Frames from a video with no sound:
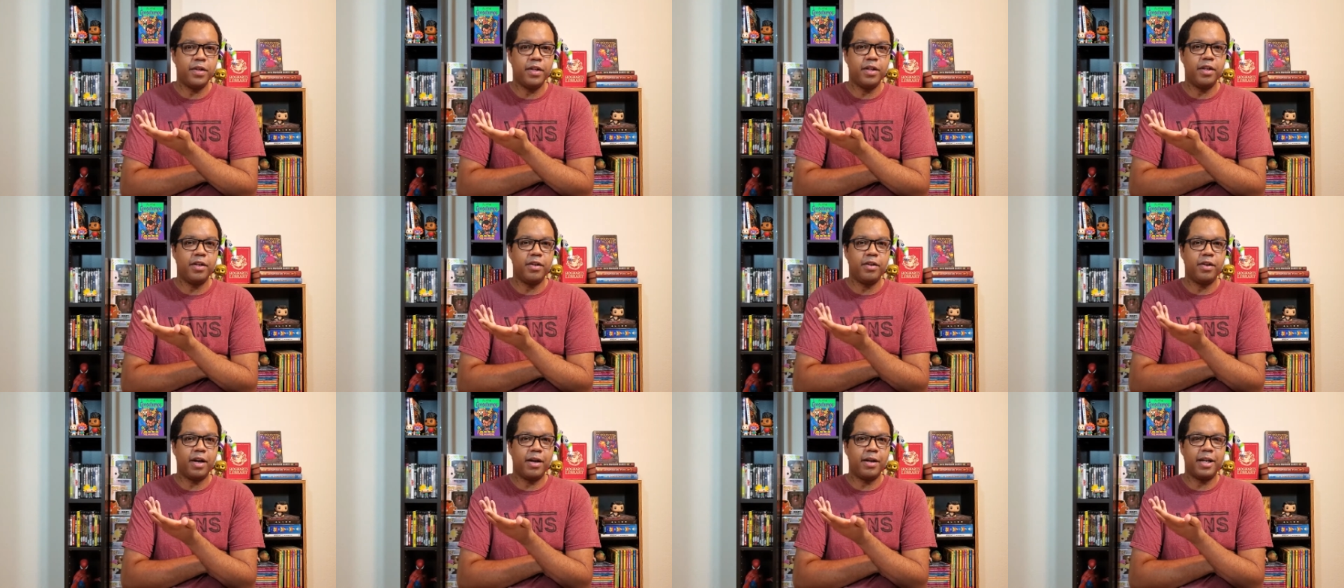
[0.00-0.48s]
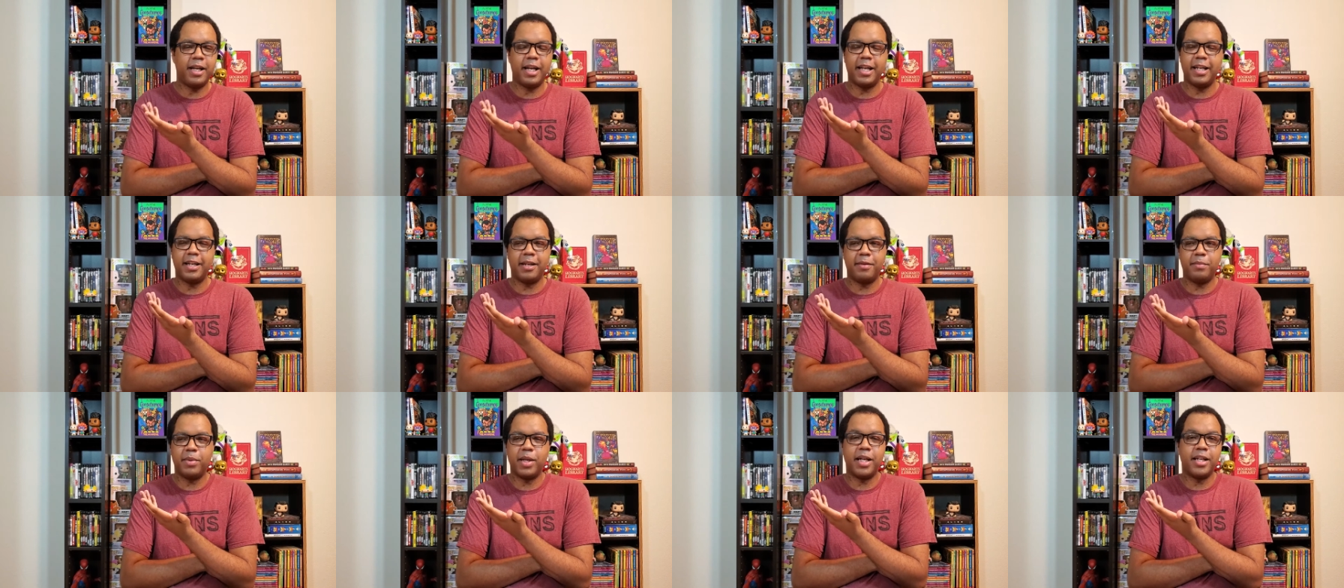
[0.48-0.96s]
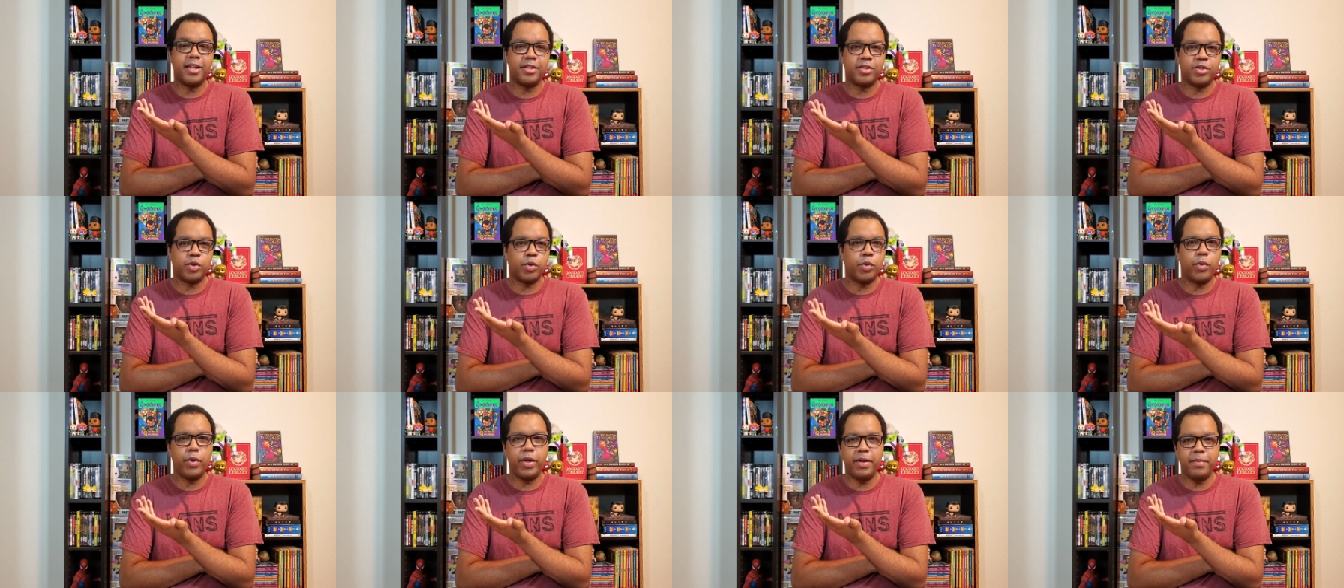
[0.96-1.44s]
You know, I'm kind of
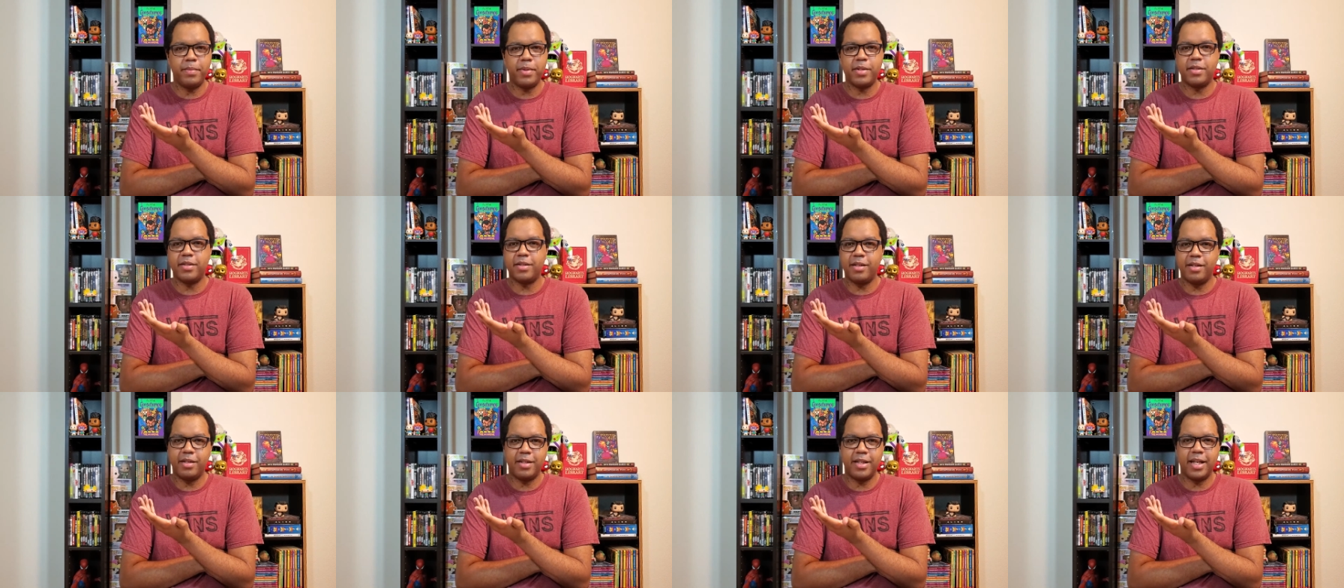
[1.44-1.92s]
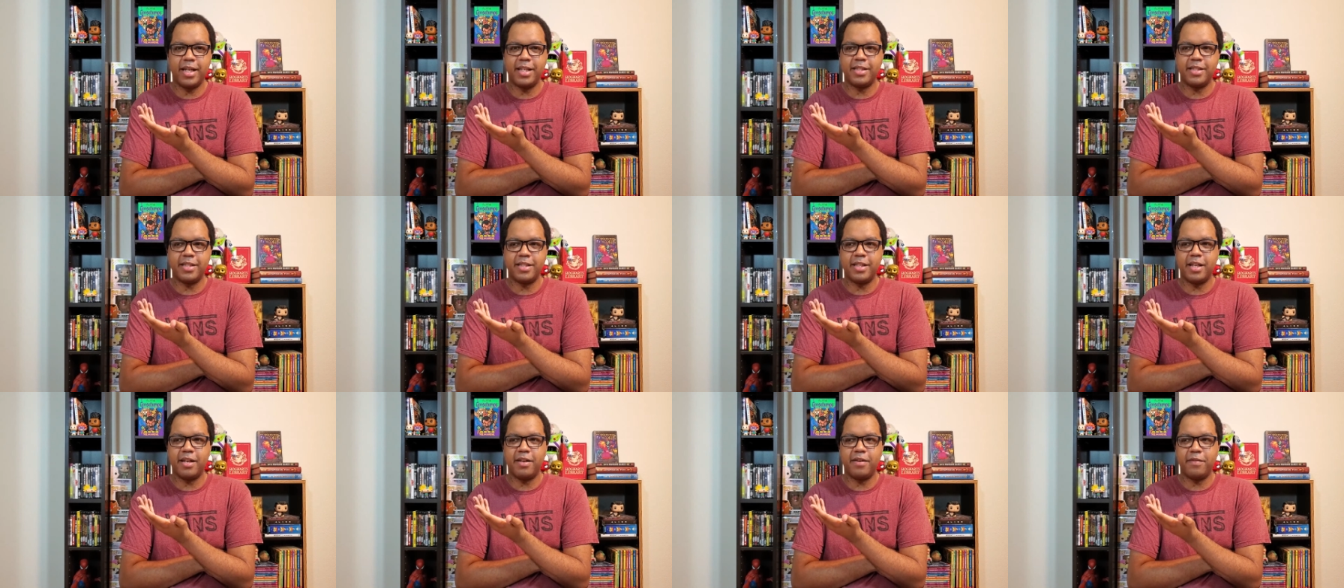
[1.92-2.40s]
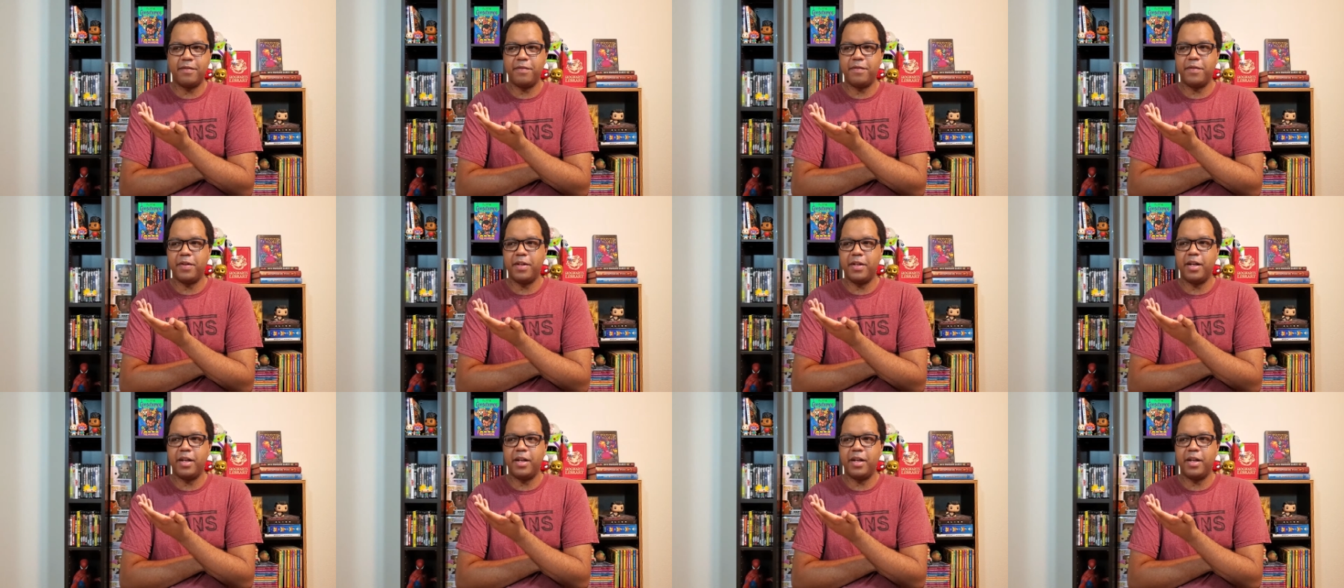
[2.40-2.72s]
squeamish on that stuff.